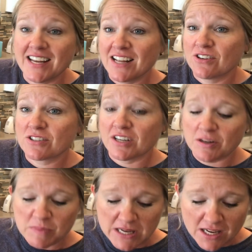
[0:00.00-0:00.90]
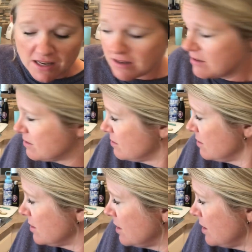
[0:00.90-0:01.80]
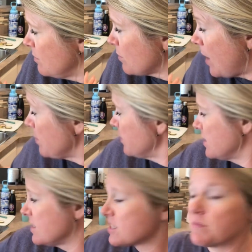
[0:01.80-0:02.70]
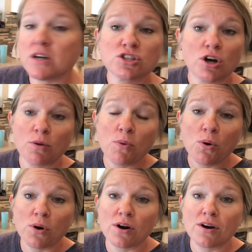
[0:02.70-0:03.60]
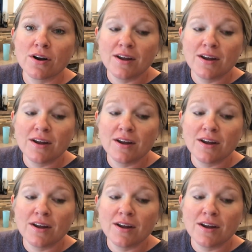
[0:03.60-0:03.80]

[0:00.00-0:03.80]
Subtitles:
And there's going to be probably this much or more